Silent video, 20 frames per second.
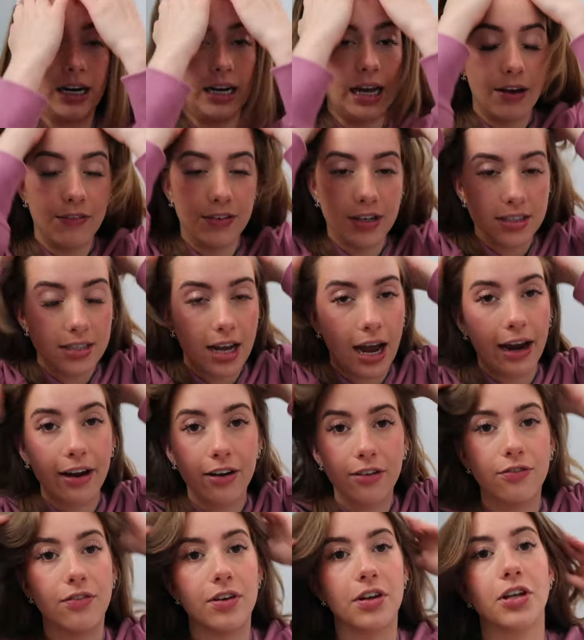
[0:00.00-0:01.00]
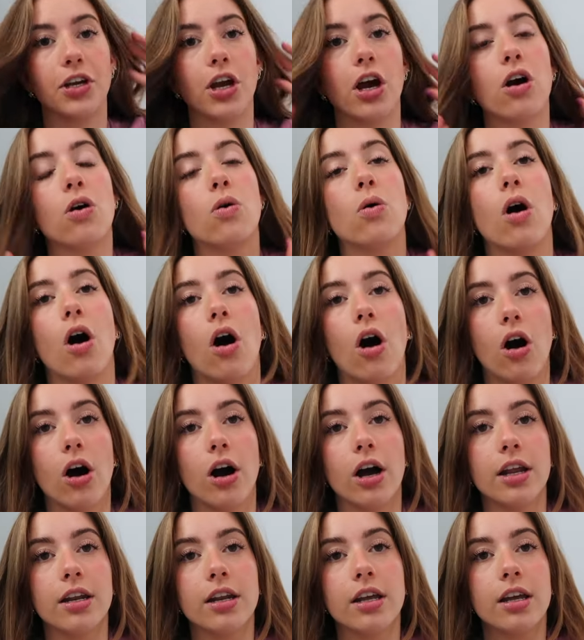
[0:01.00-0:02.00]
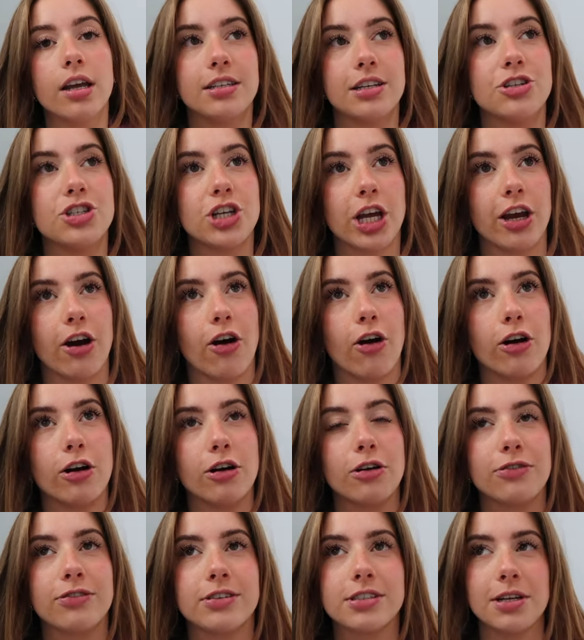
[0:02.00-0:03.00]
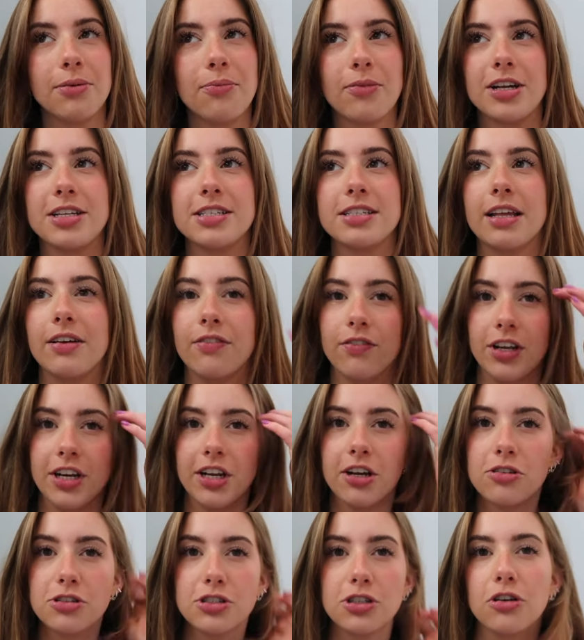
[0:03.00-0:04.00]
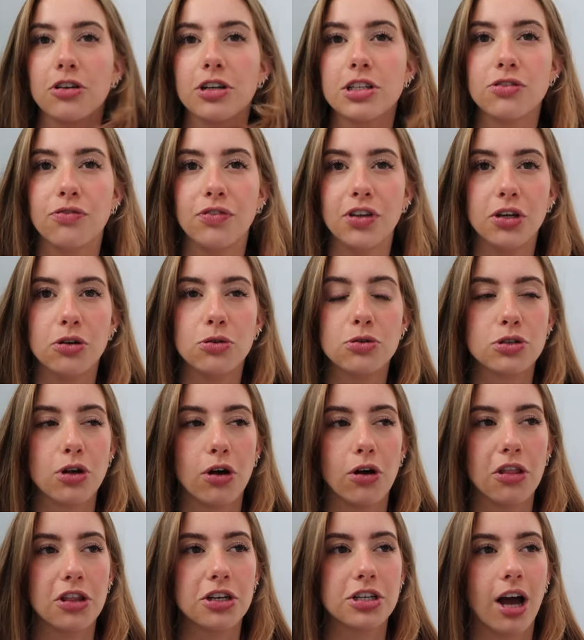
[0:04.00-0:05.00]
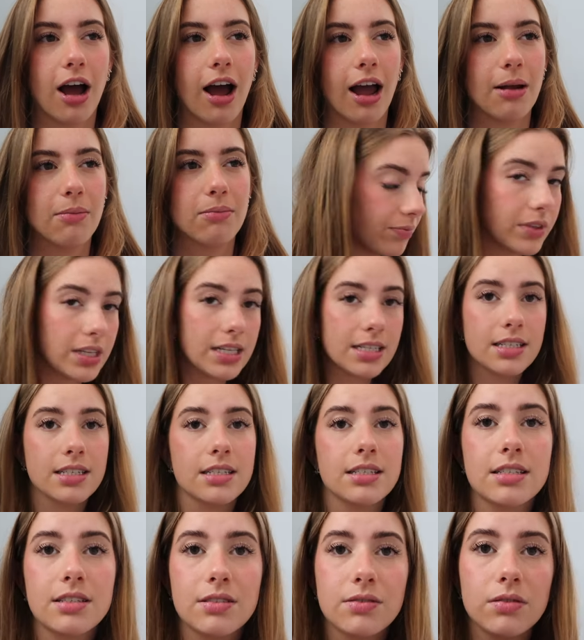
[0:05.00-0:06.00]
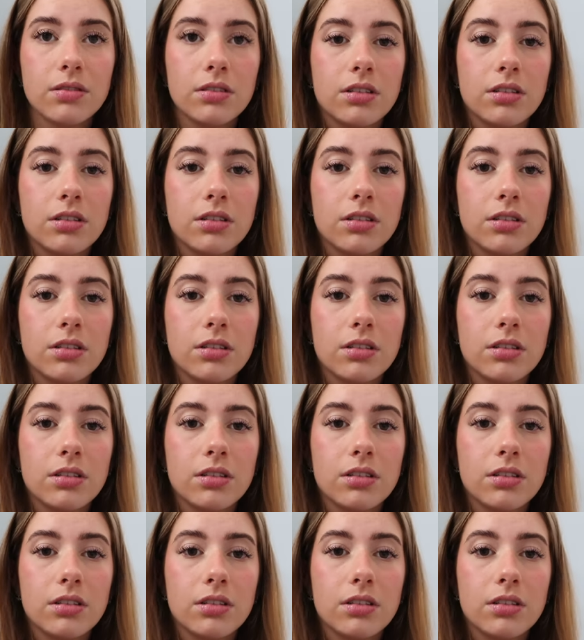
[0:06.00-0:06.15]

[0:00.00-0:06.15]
I have an entire video on TJR. For some reason that video still gets views all the time. This is